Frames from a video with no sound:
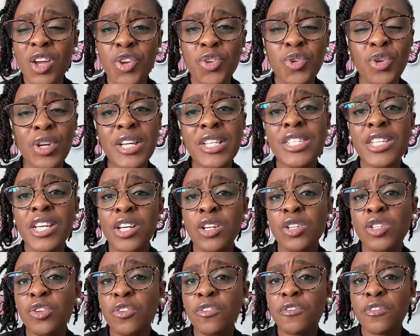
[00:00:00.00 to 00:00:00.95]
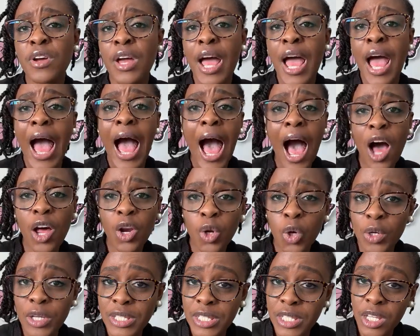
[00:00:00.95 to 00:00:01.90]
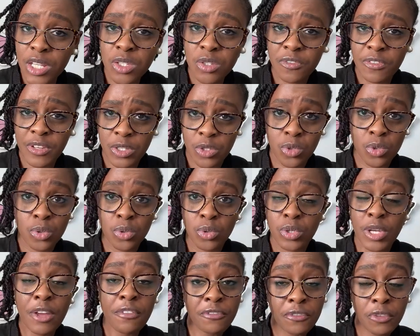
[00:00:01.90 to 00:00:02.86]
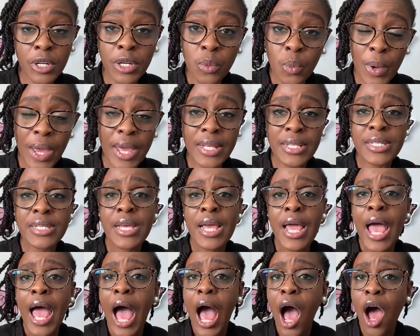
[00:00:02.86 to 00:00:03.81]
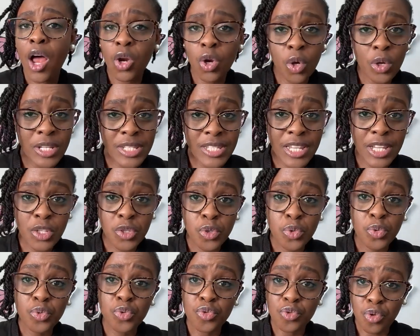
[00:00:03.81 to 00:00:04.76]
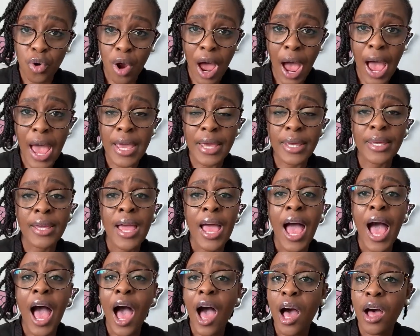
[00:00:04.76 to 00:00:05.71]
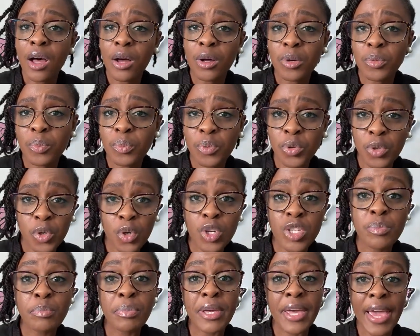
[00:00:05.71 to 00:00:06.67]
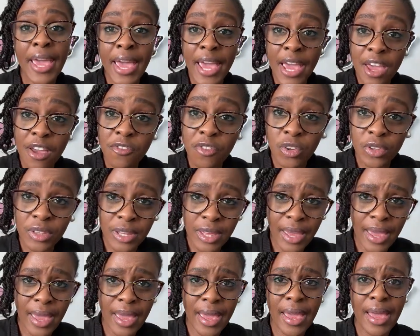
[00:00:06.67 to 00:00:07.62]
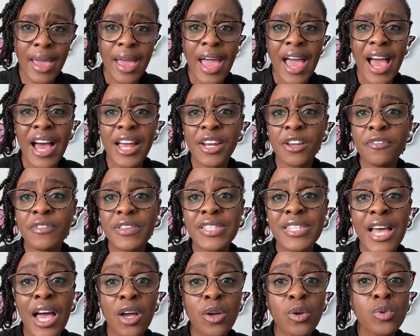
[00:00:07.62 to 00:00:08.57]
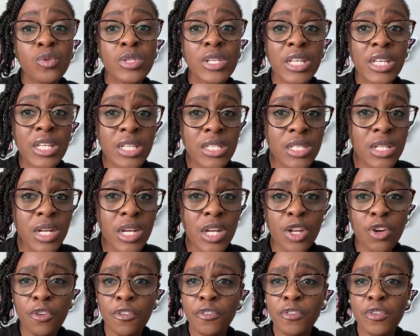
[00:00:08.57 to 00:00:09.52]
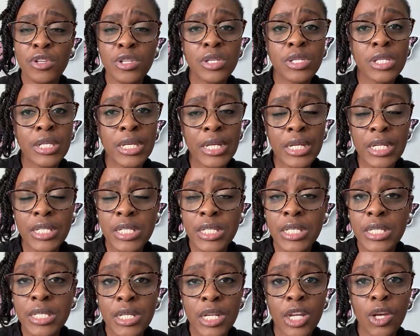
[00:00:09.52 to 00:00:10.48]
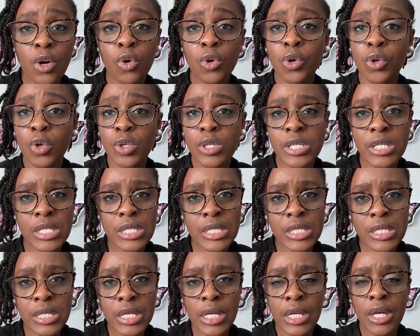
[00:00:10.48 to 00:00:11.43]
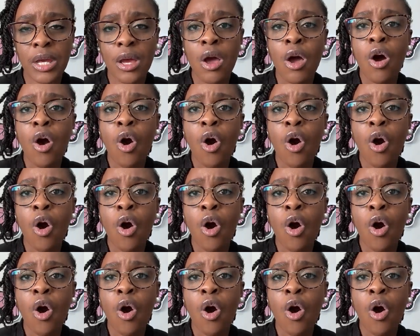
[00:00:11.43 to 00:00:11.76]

You can take note of how long it takes to get fully wet, how long it takes to dry, how products behave on the hair, and if it tangles easily or freezes easily or not easily.